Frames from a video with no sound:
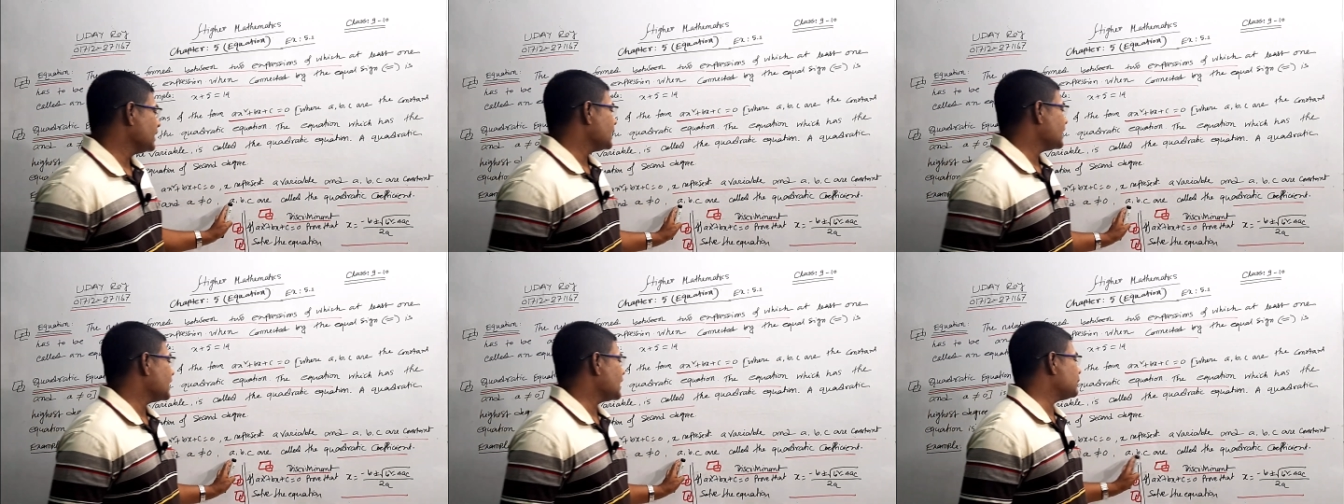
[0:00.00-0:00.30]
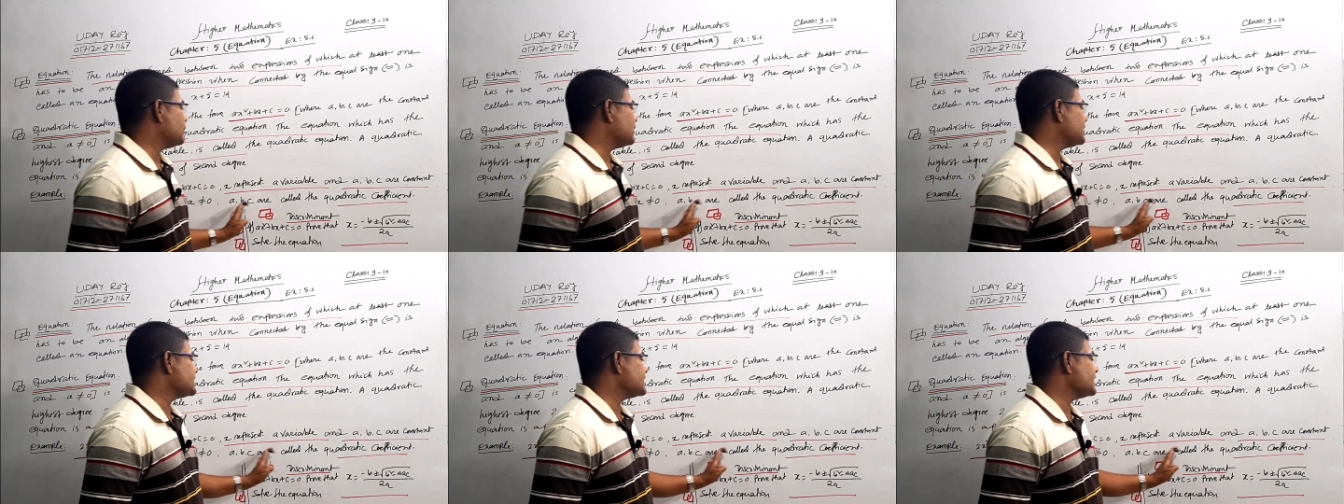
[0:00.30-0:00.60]
A,
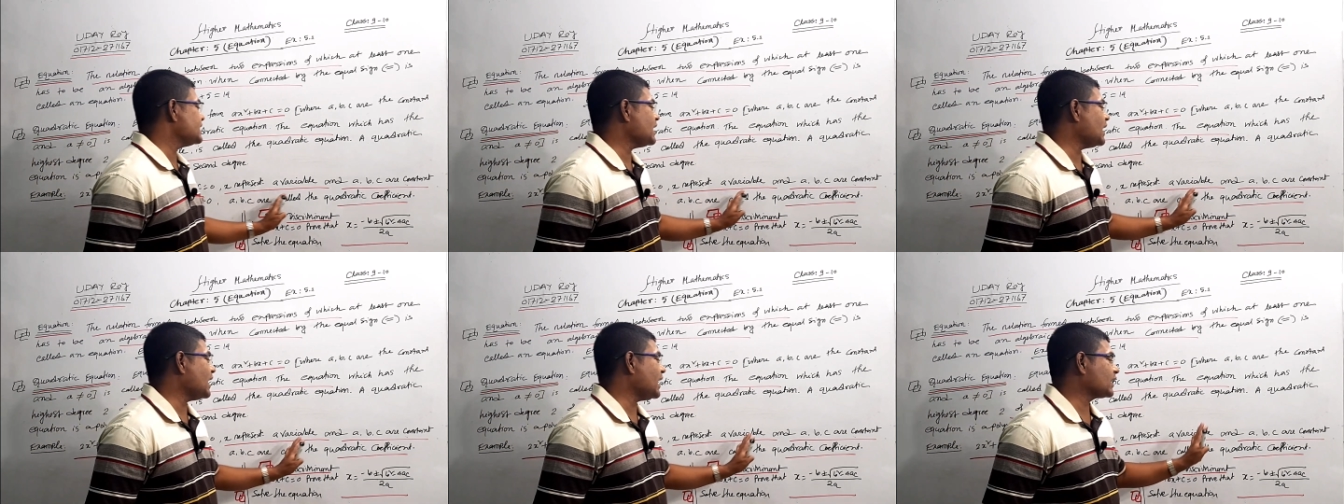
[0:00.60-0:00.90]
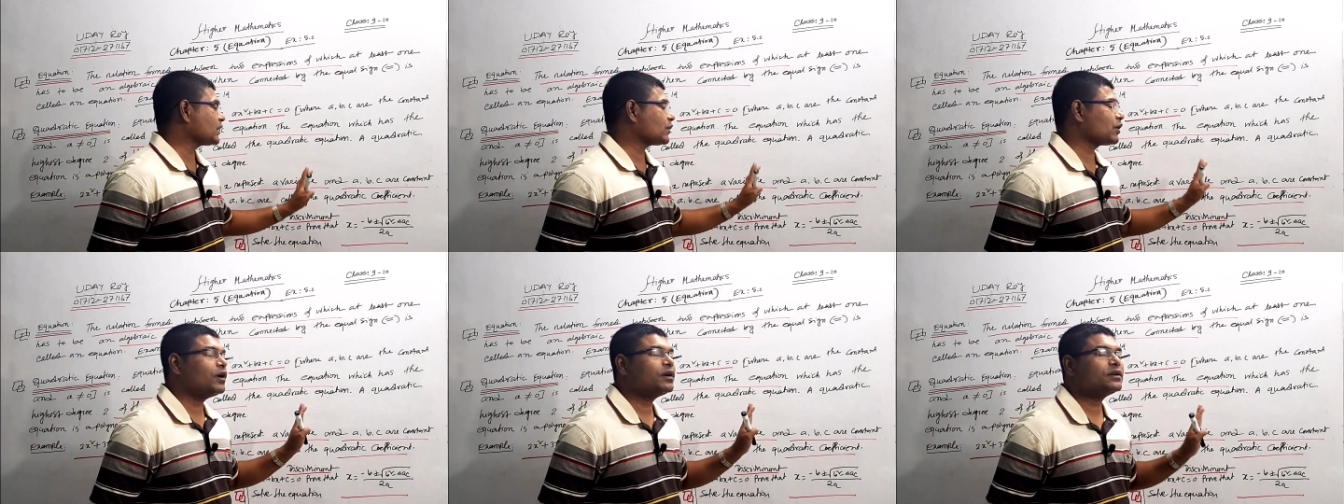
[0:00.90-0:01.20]
b, c
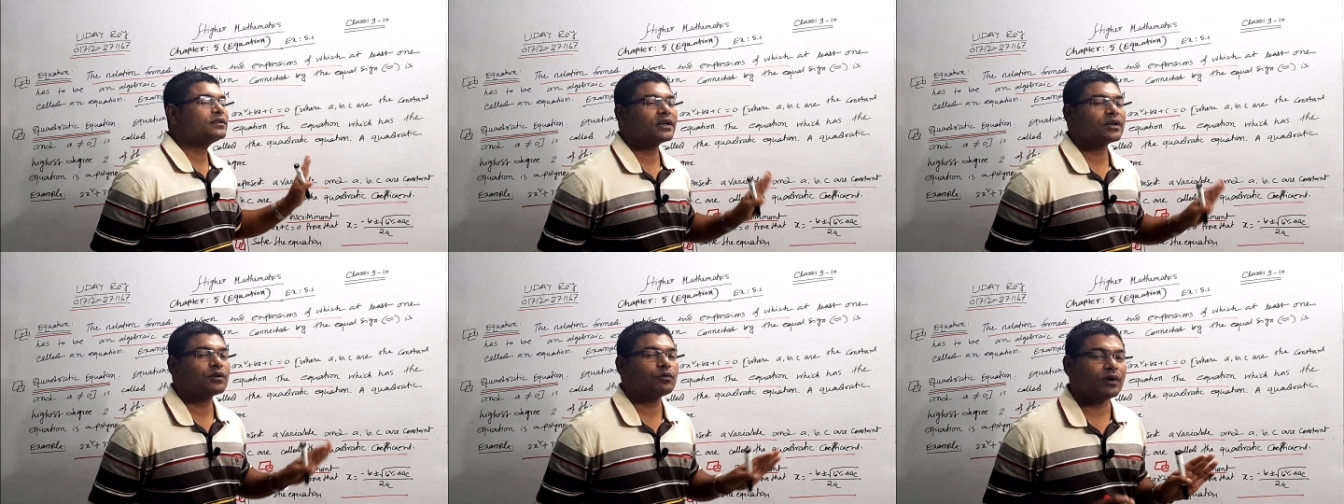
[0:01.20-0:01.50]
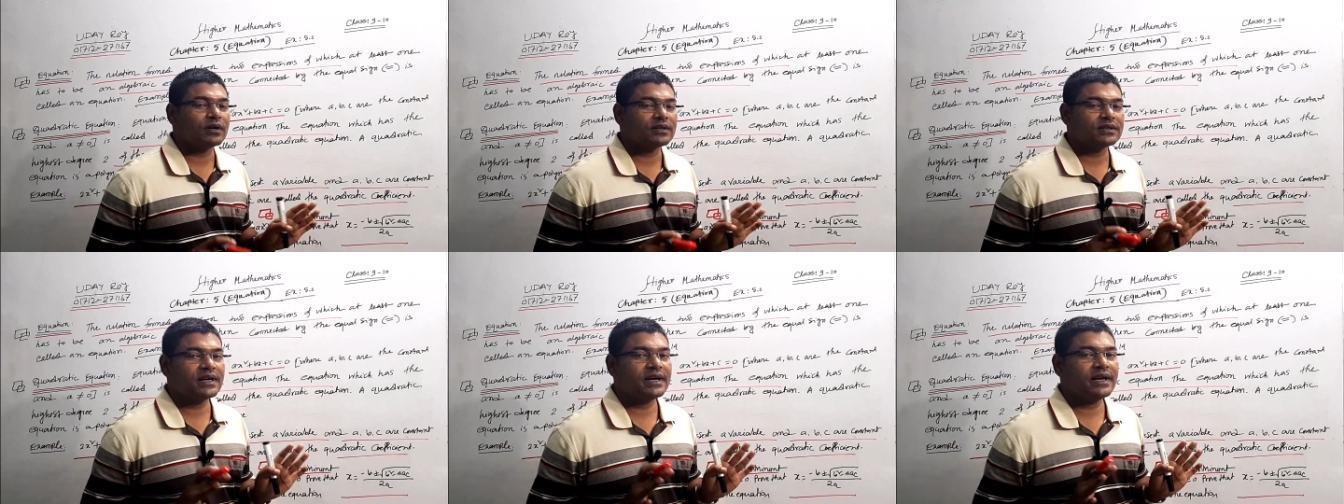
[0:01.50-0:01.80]
are called the
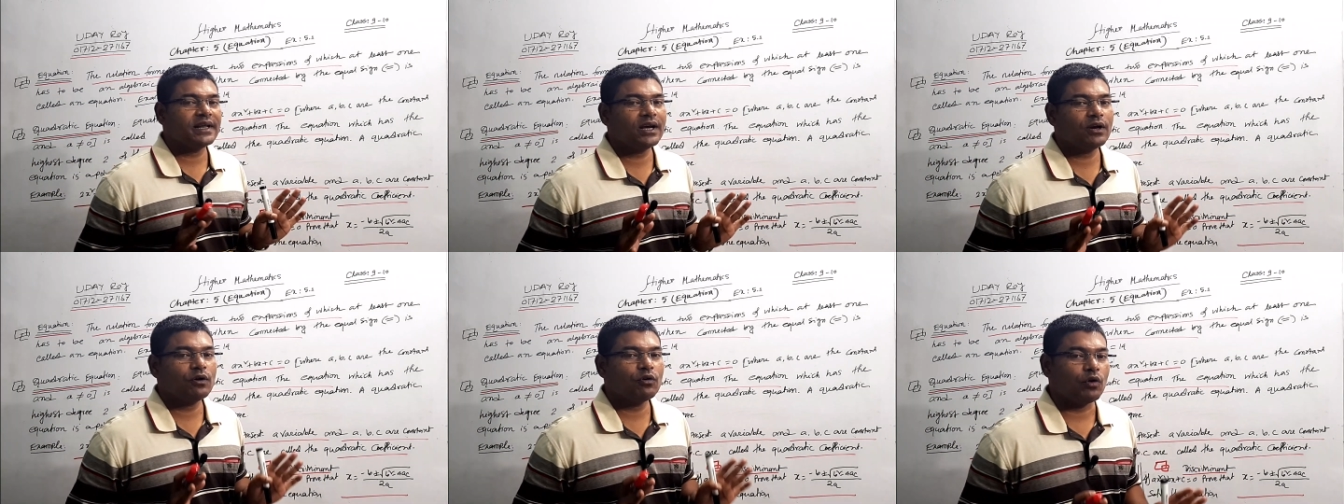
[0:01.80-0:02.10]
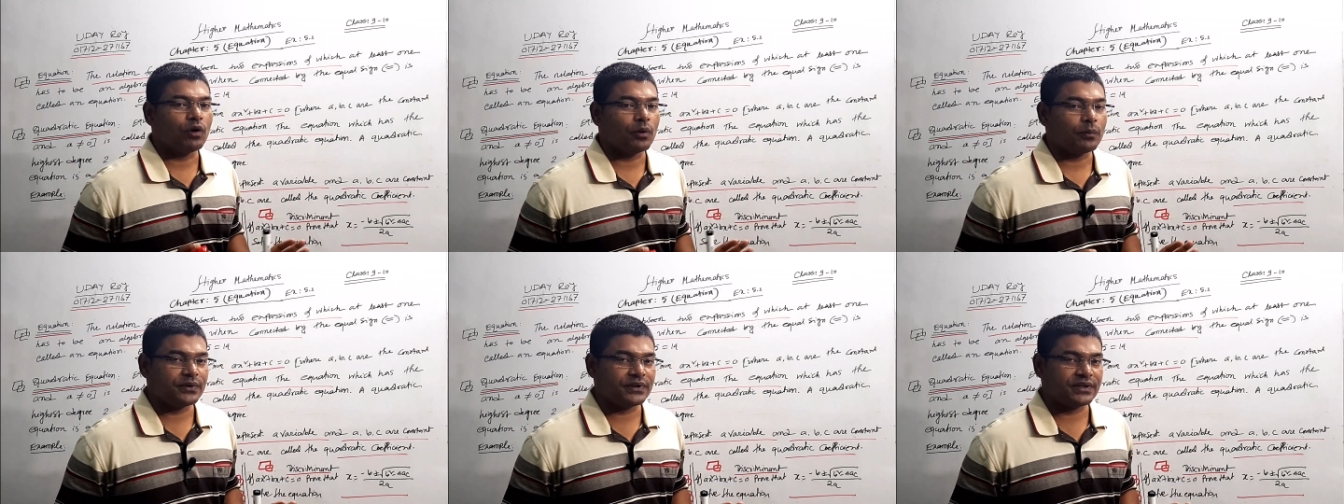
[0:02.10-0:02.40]
quadratic
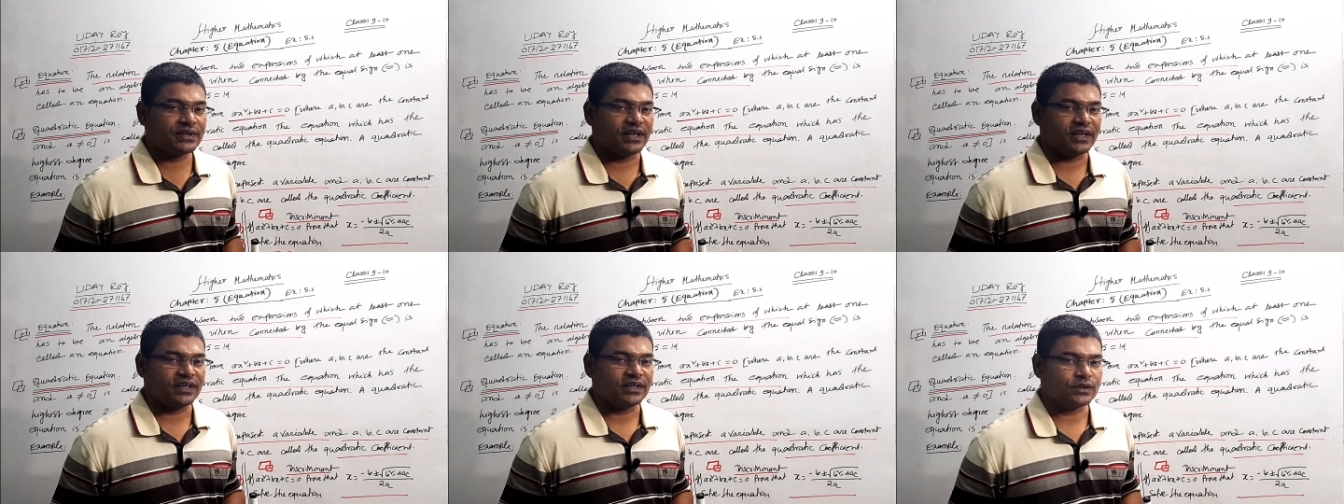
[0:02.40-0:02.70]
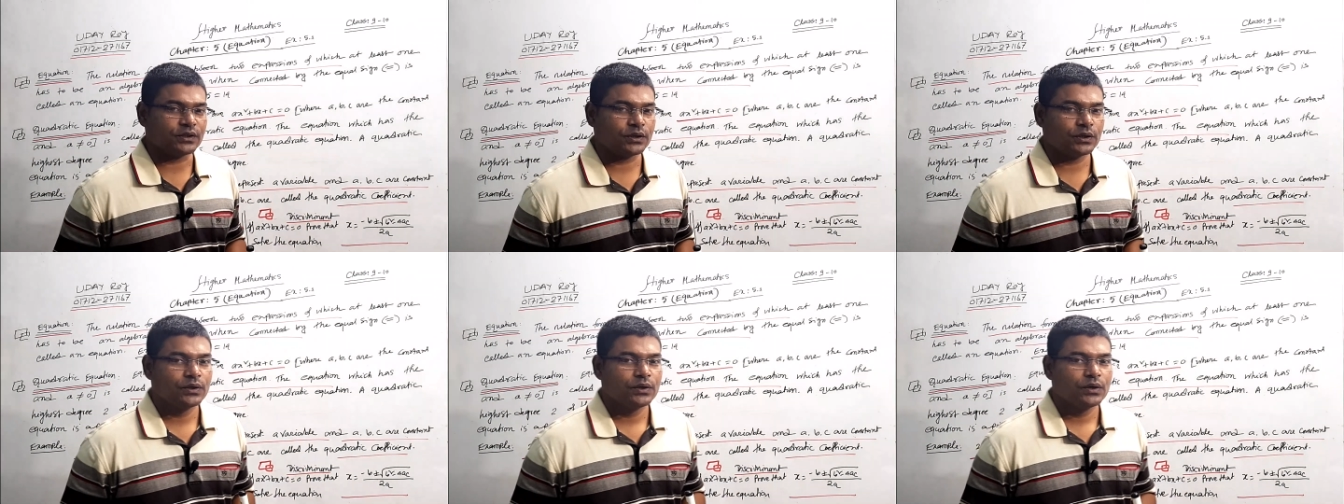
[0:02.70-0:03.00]

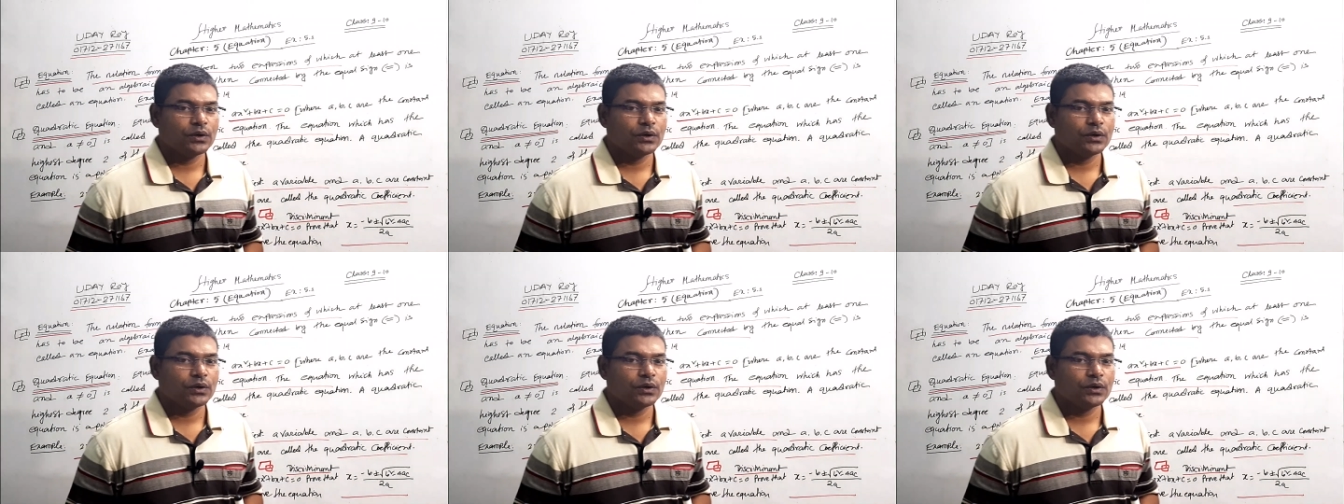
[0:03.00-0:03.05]
coefficient.